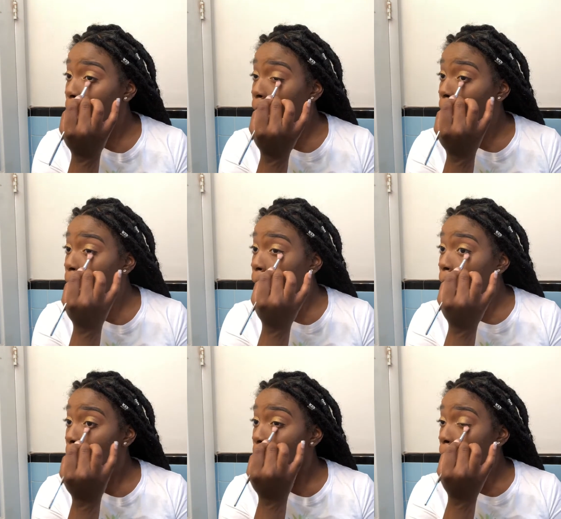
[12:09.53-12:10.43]

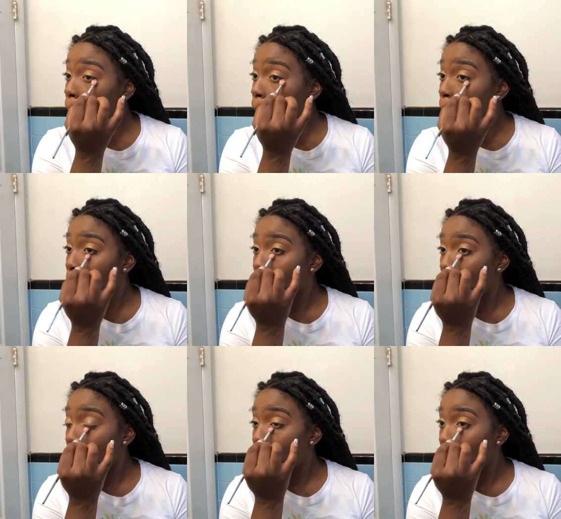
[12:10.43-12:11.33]

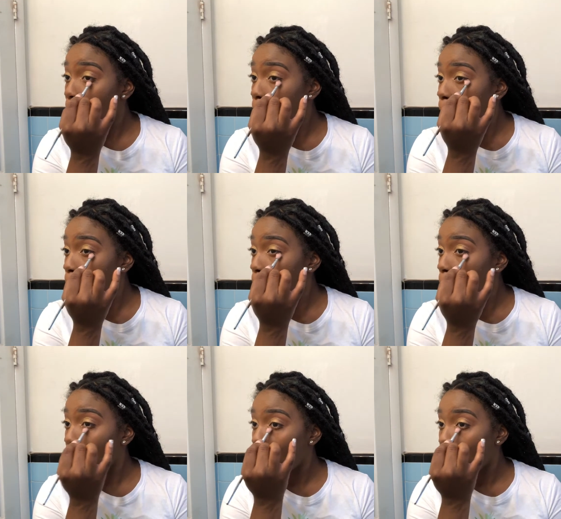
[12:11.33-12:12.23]

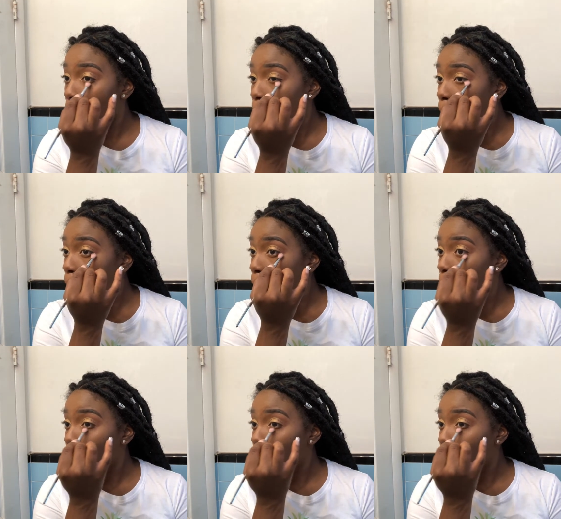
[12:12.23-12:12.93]
Nothing is said.